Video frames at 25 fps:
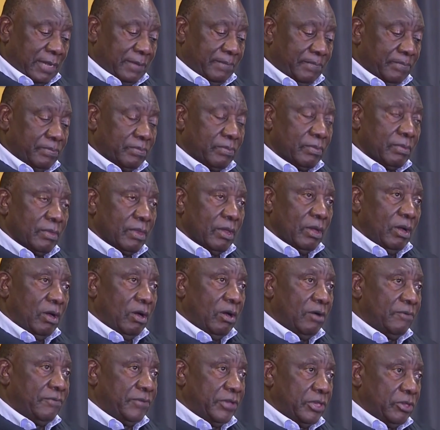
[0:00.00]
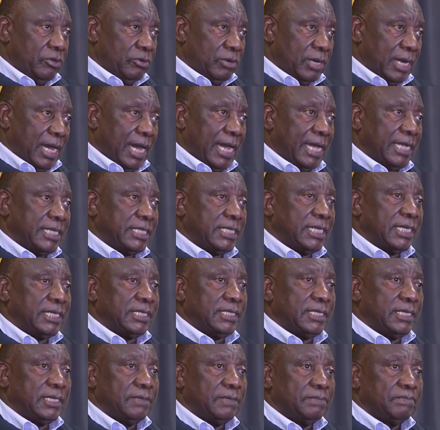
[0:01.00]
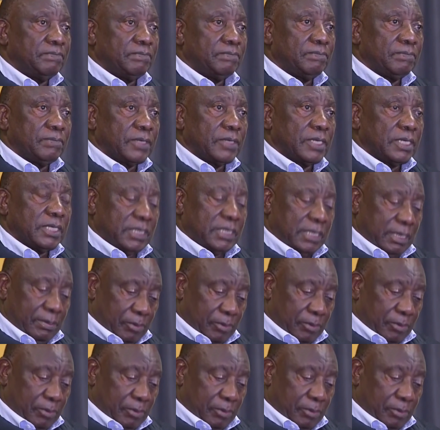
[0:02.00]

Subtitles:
building of a united,